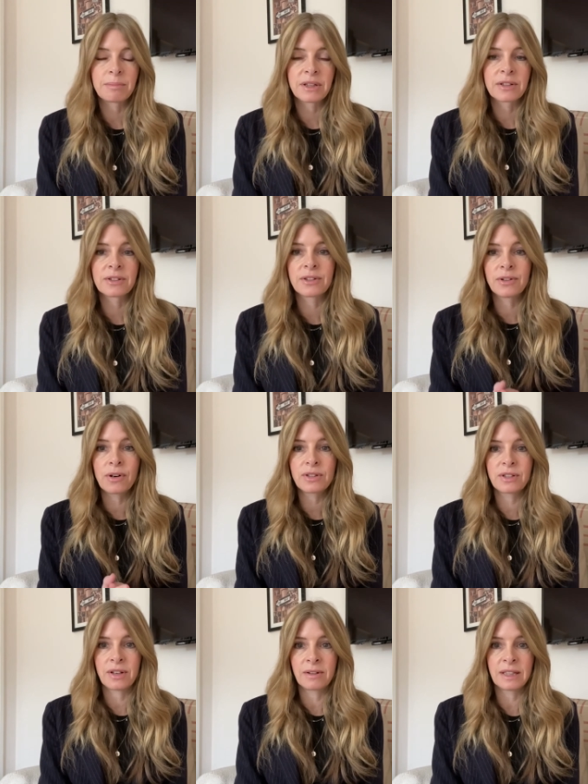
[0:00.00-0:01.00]
because
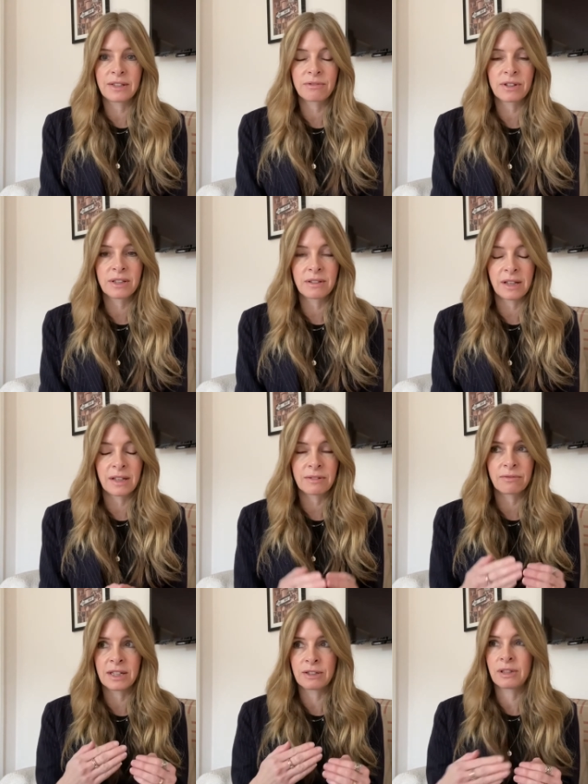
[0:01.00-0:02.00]
cortisol
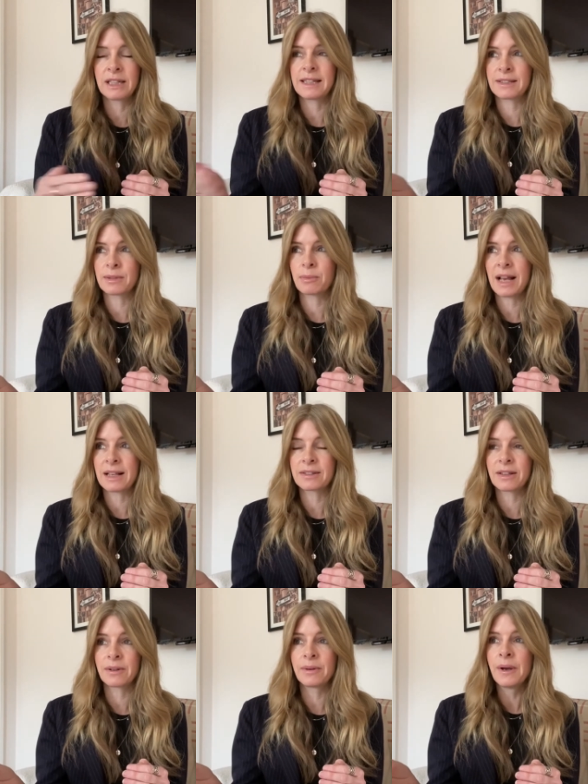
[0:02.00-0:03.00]
is released as well,
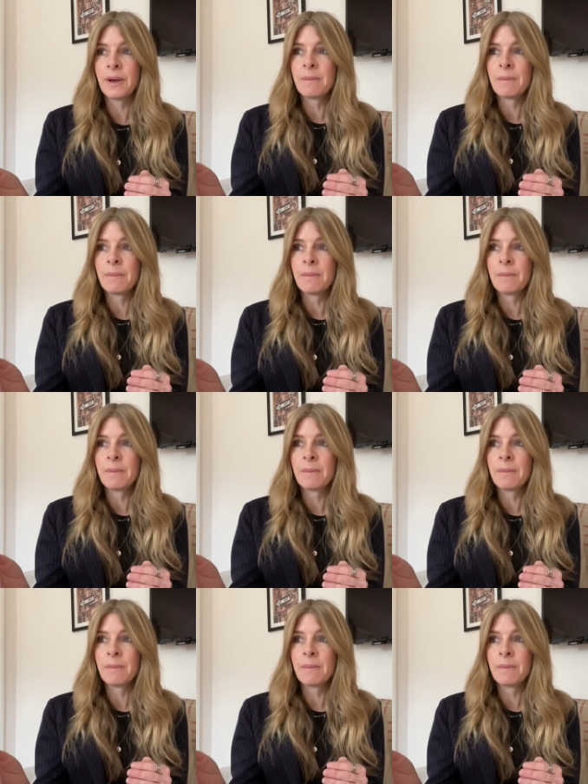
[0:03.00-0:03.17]
so